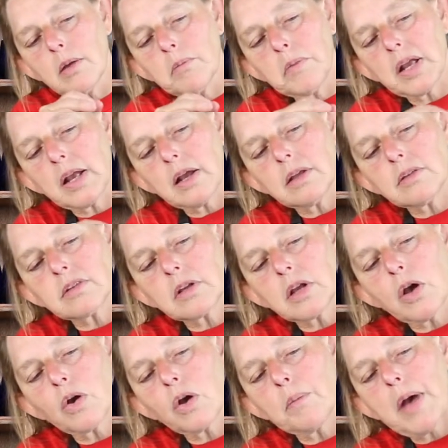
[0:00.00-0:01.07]
because
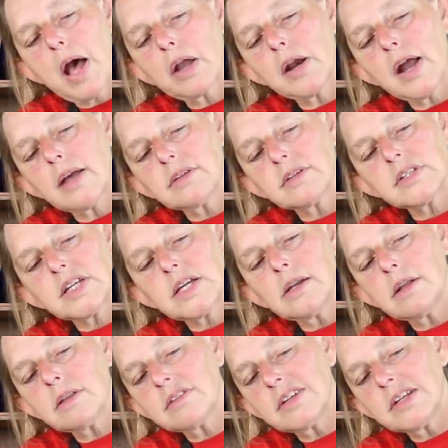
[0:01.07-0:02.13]
cocoa powder has a
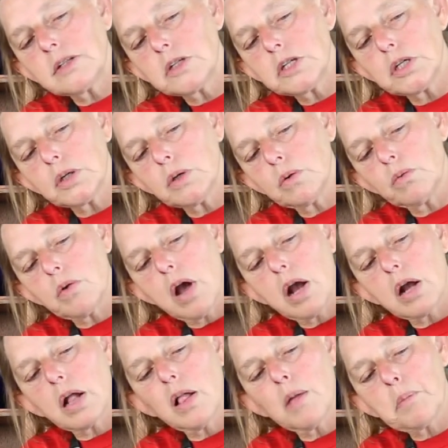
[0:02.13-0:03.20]
tendency to
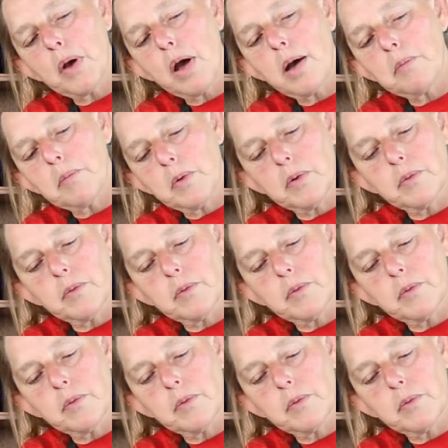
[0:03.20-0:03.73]
clump up,